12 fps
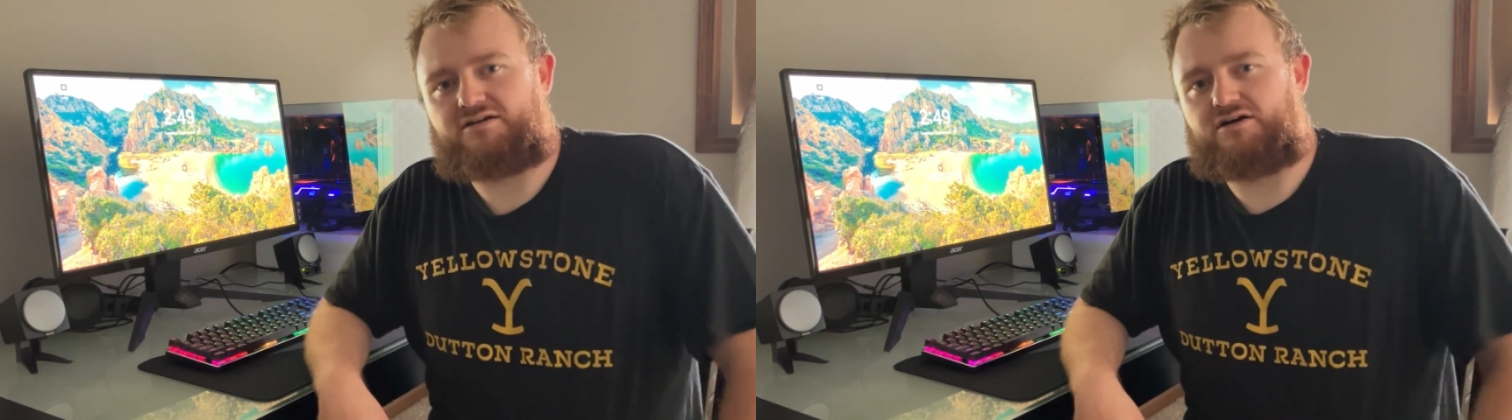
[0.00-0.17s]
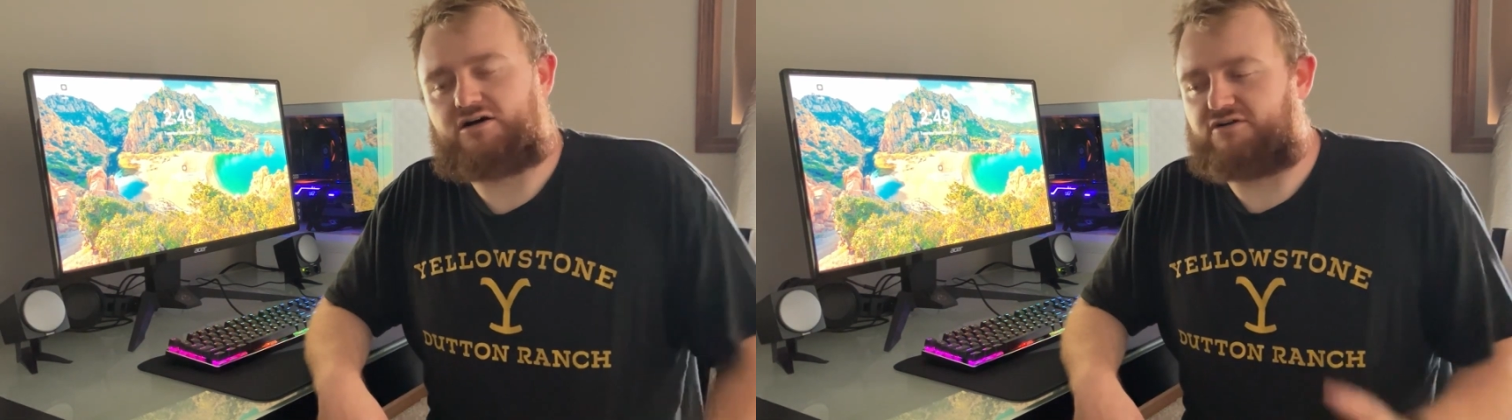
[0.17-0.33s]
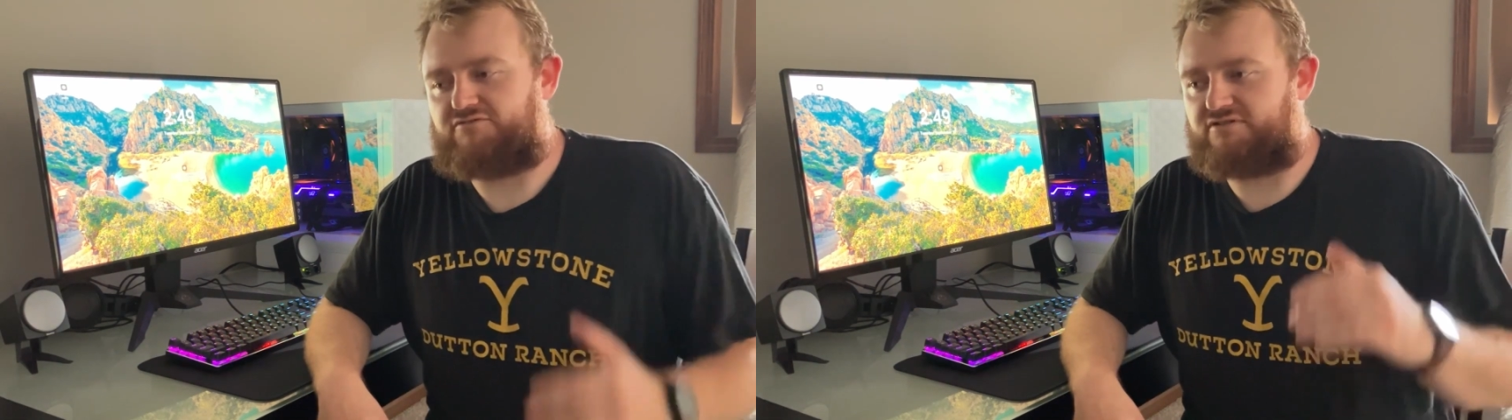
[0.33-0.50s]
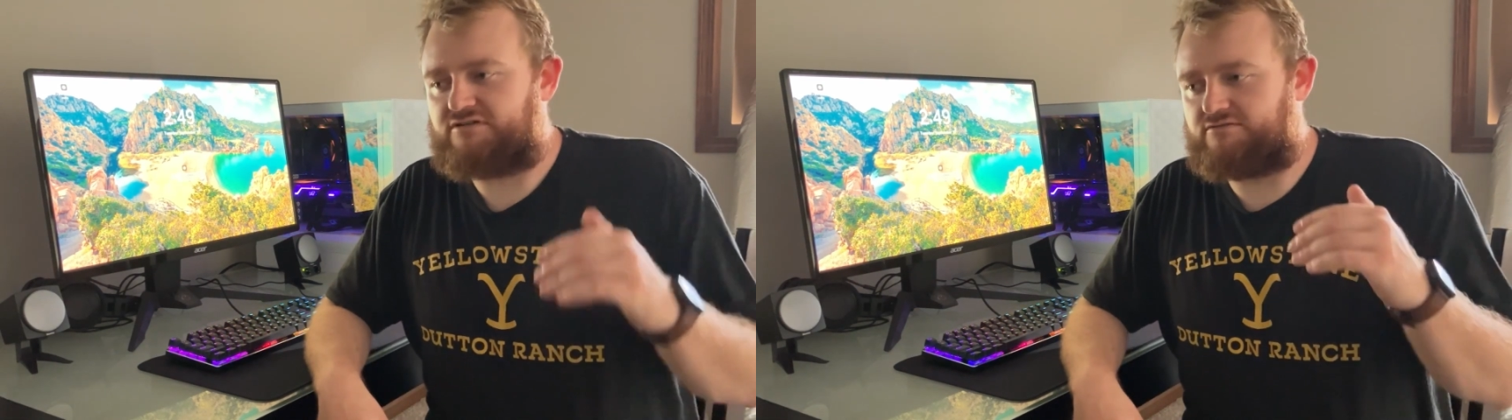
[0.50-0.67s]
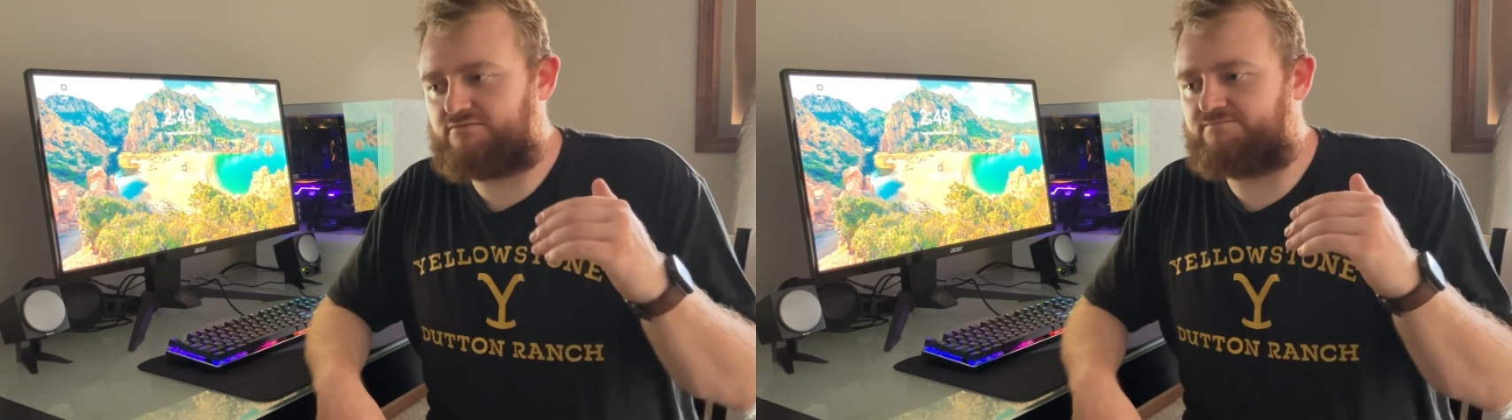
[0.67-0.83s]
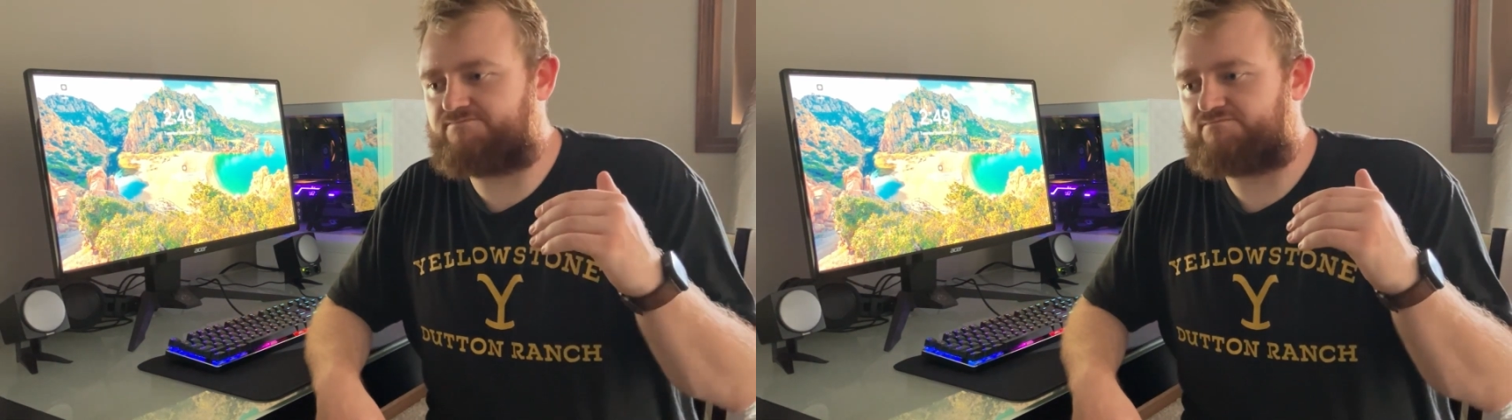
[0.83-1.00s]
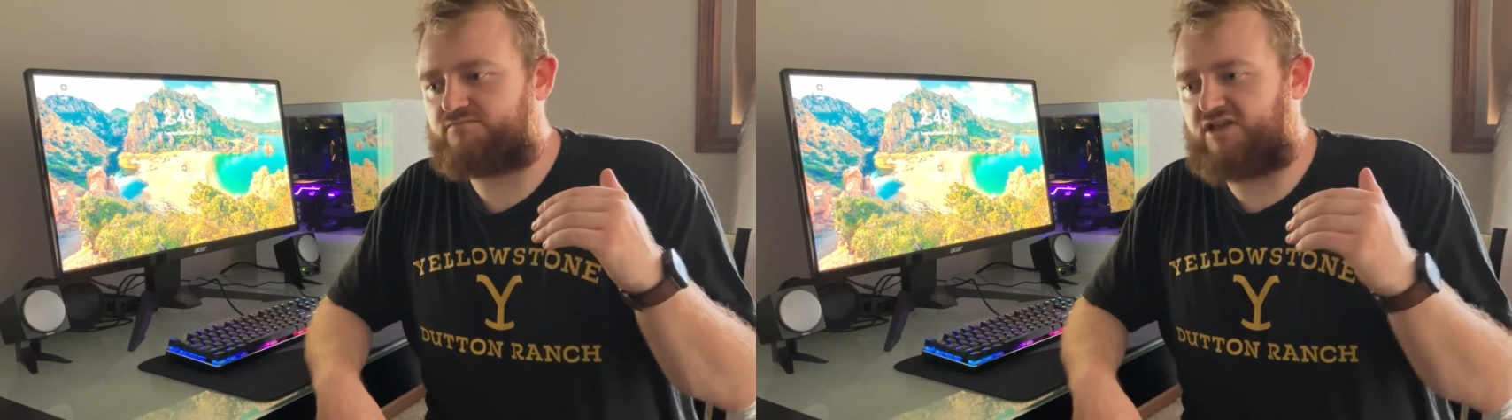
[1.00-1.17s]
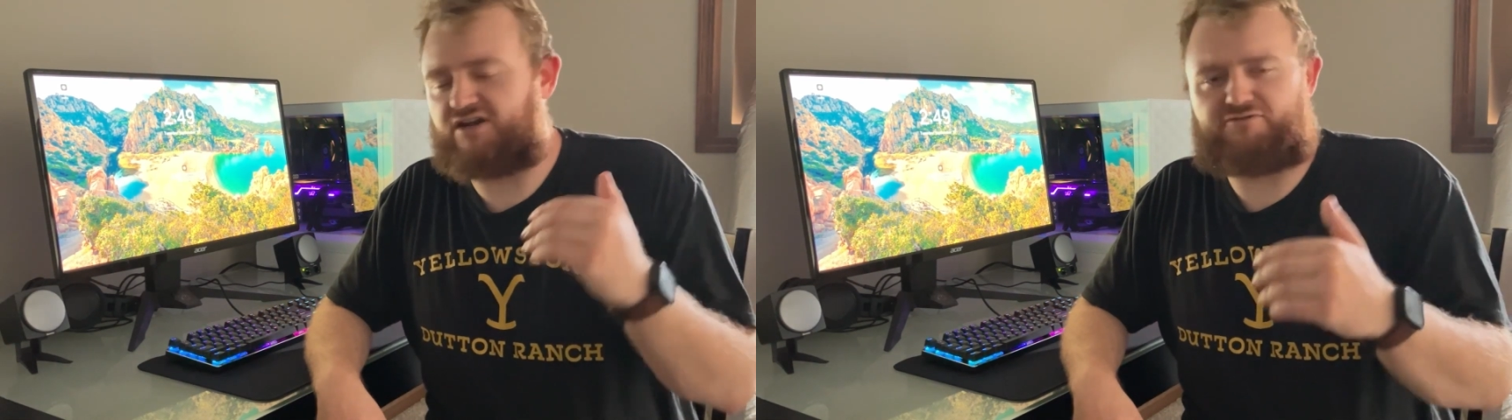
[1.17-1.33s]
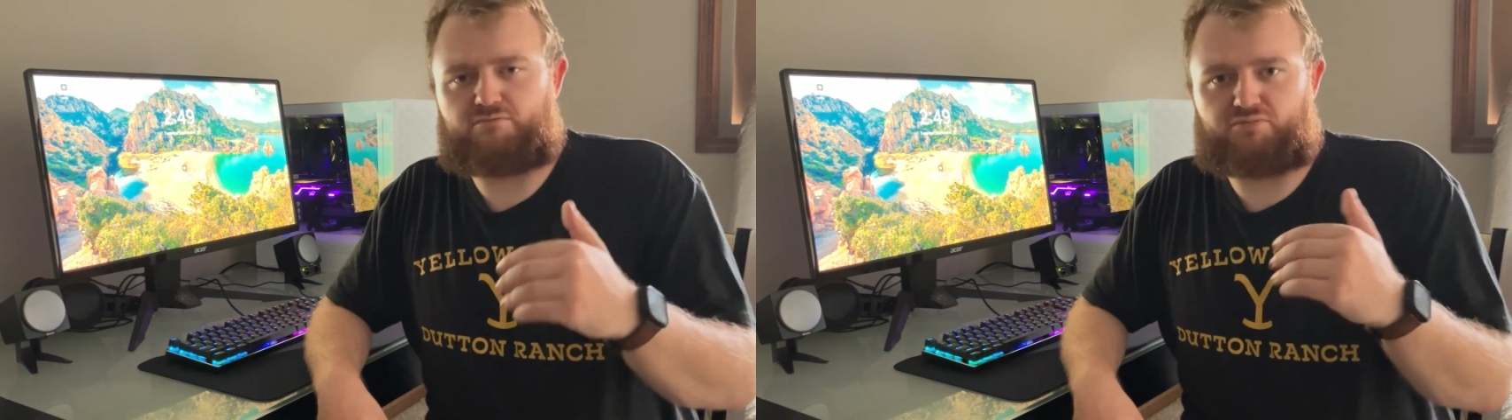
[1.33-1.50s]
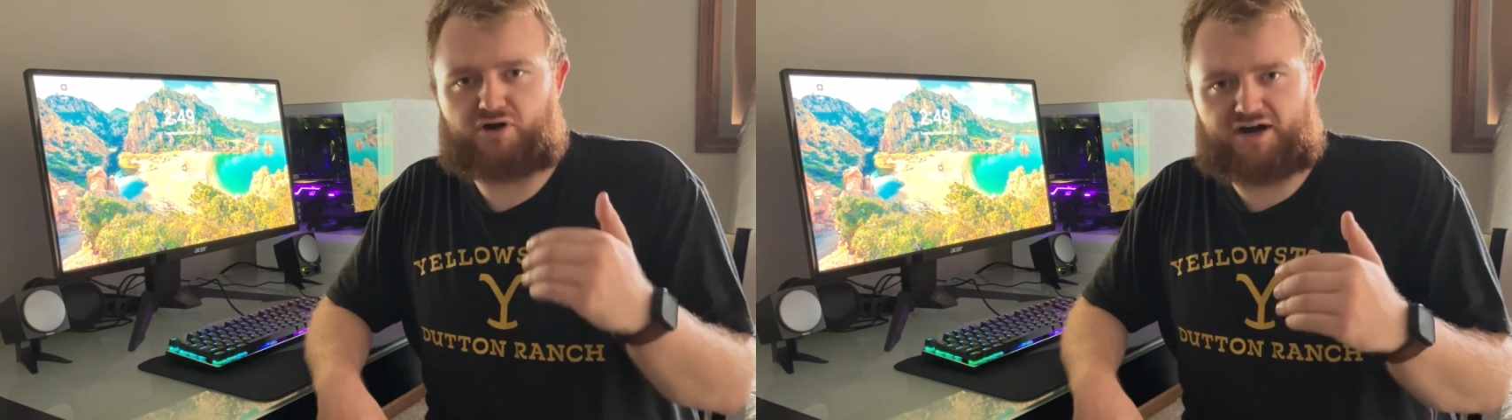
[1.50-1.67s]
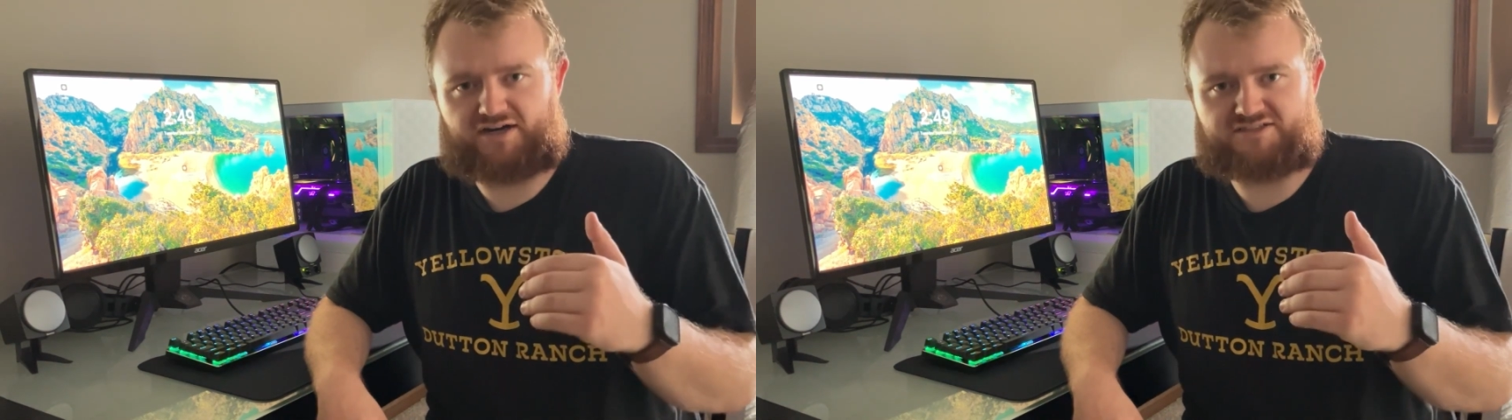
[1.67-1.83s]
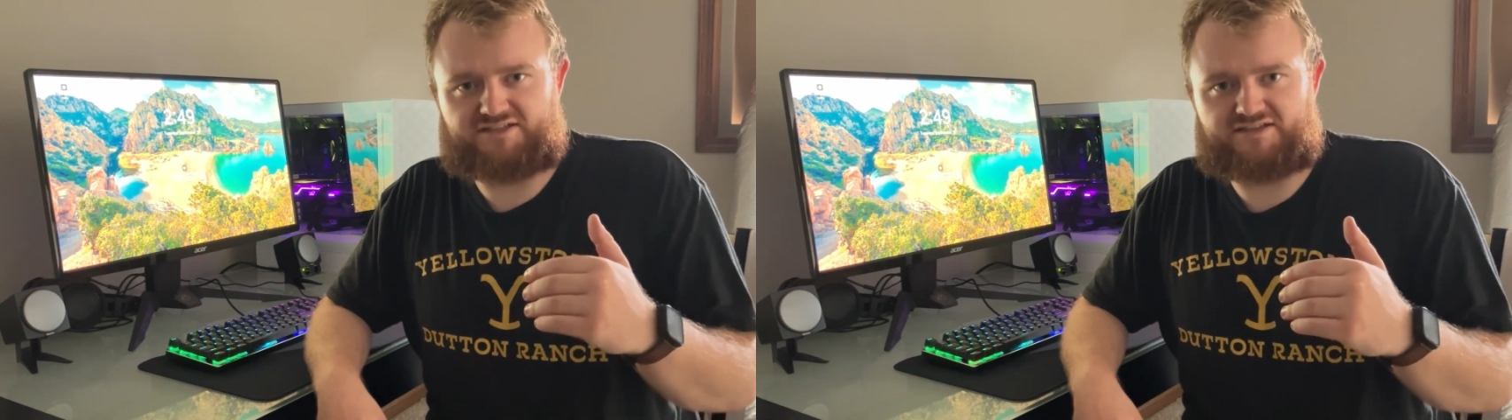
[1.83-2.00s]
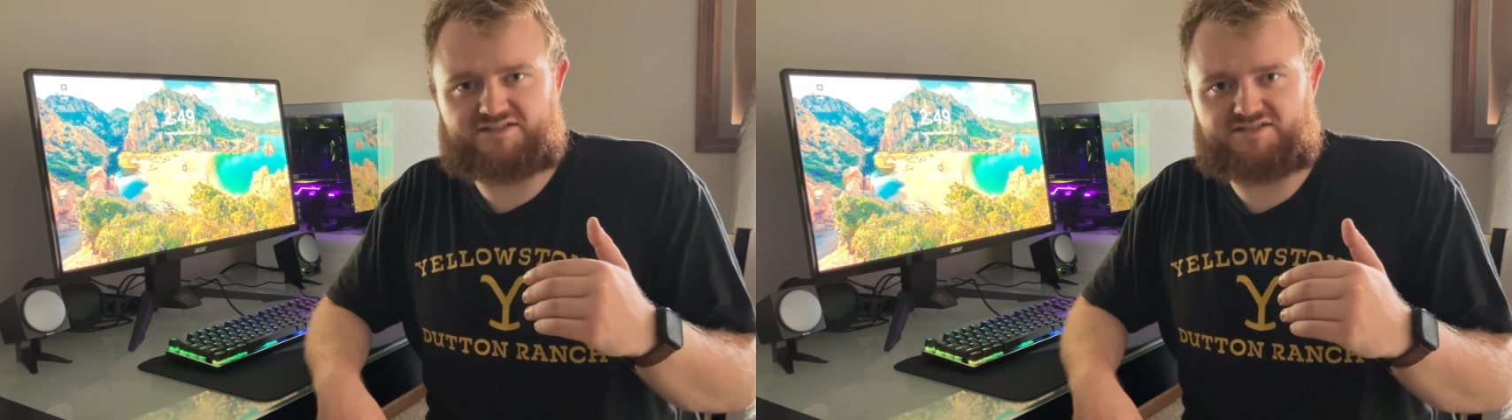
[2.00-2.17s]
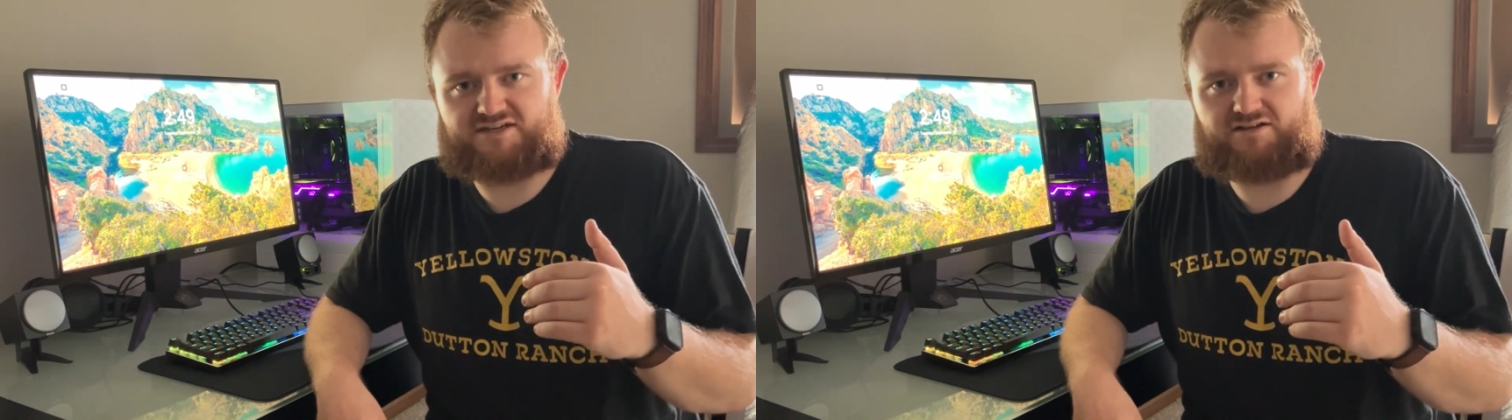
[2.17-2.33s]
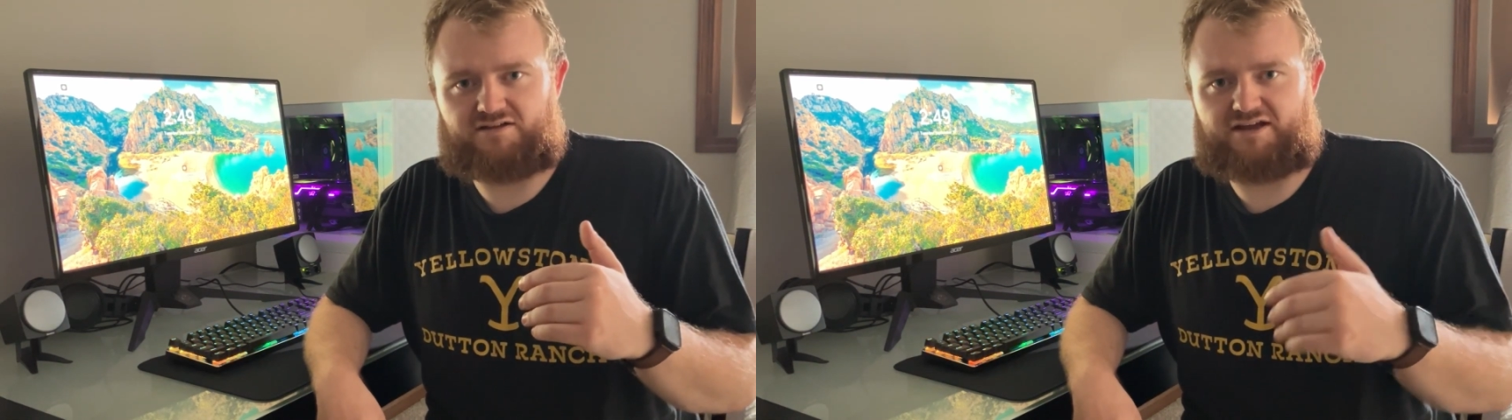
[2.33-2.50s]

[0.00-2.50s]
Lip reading: of the different products that they sell,